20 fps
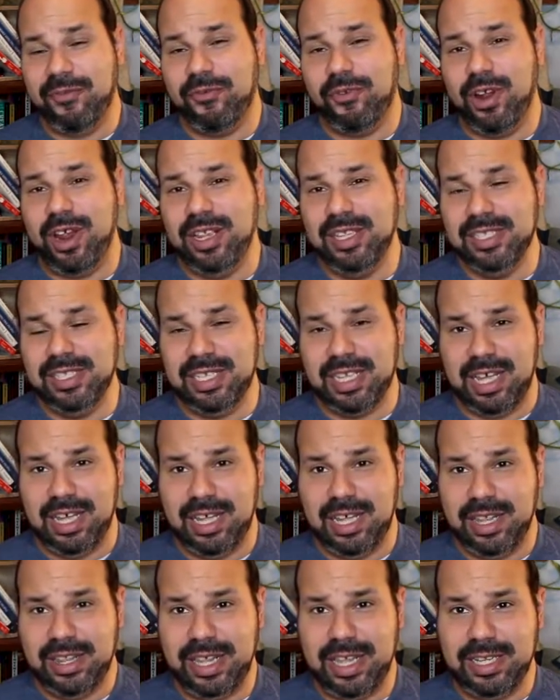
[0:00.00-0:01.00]
friends,
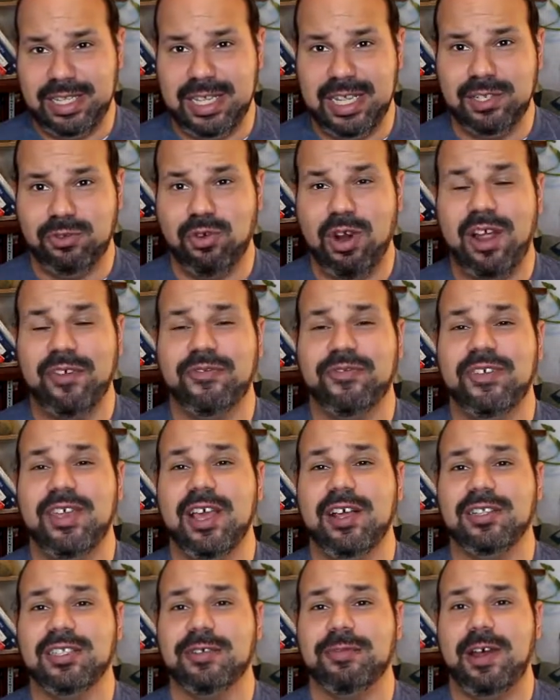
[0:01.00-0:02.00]
this is
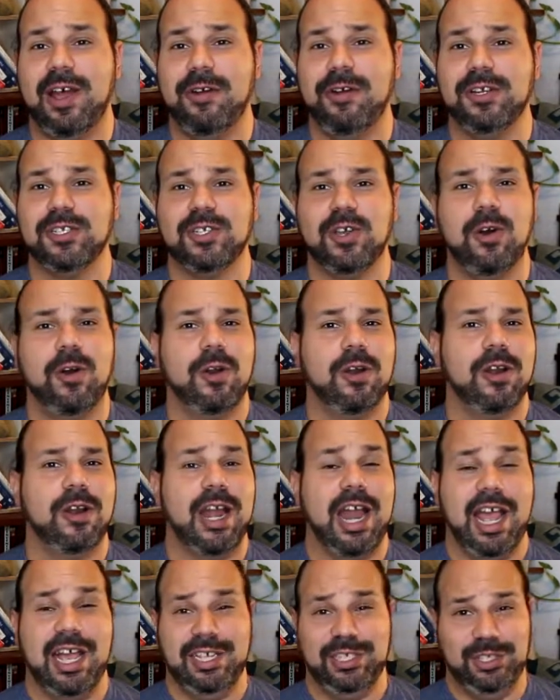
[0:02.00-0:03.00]
Rafael Tavares,
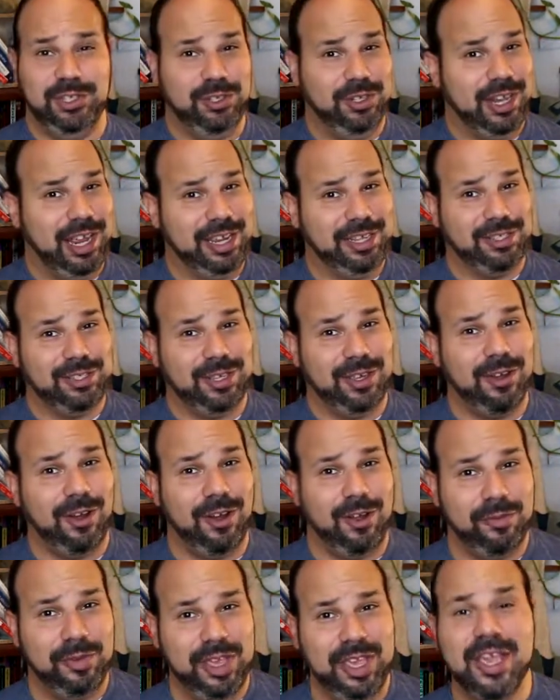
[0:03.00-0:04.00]
or as you like to
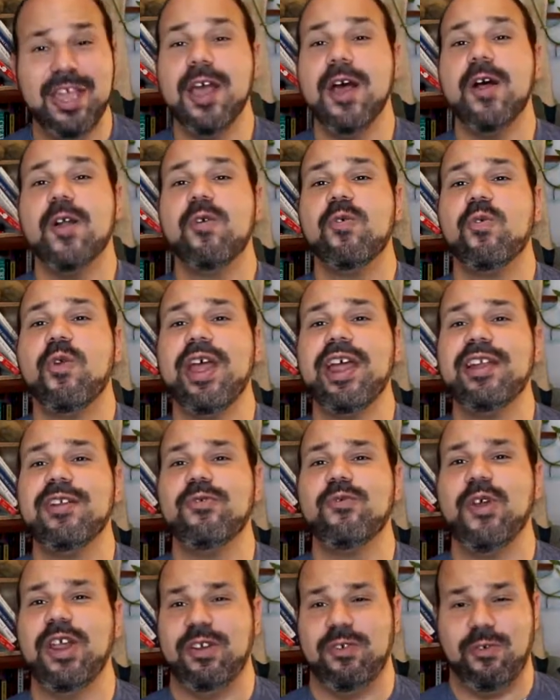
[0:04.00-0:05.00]
call me,
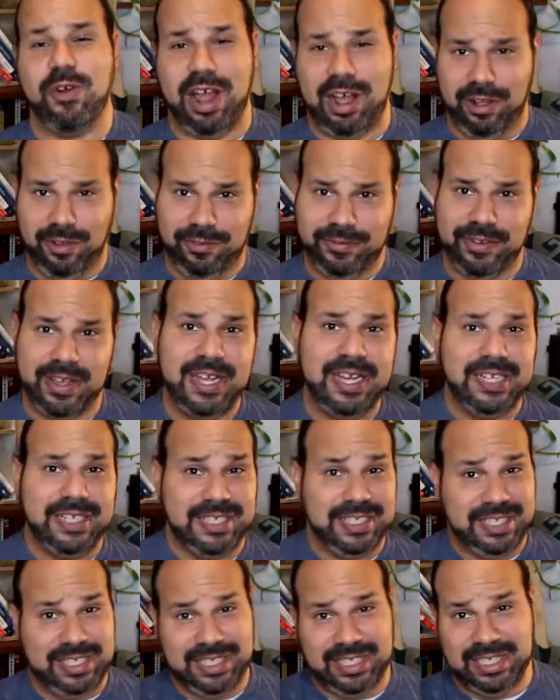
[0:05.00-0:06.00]
WRIT Ralph,
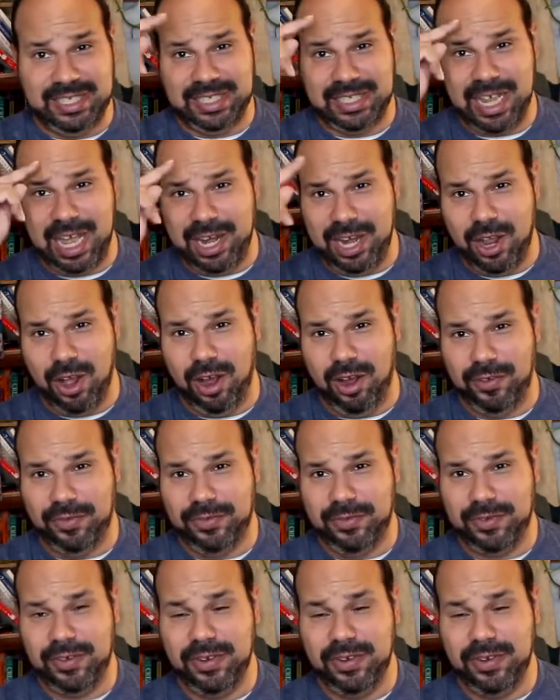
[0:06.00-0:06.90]
signing off.